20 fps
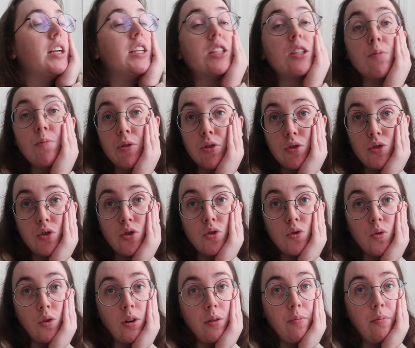it's supposed to
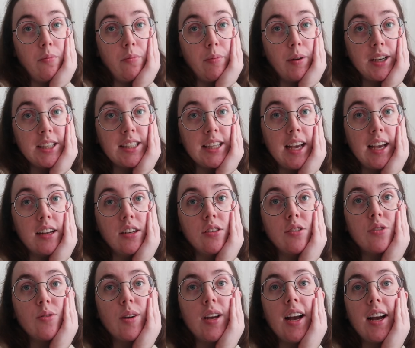storm by 10
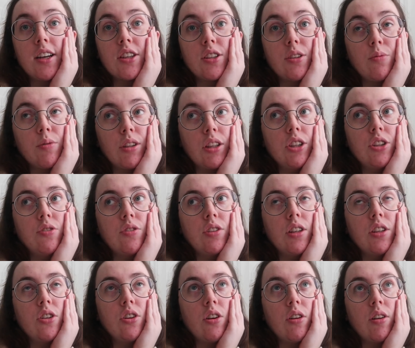so i actually really do
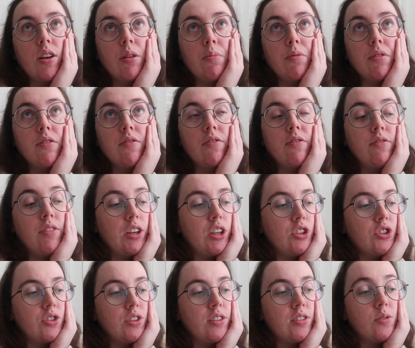need to hurry up and
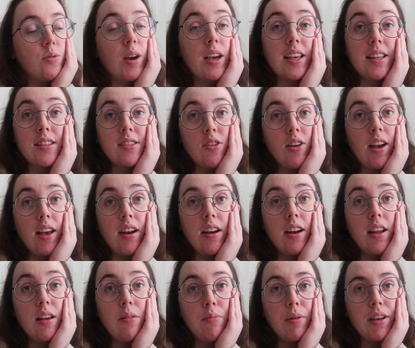finish this so i can start
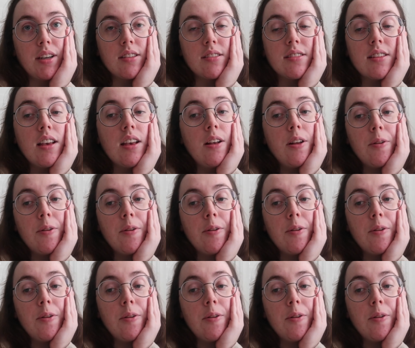editing because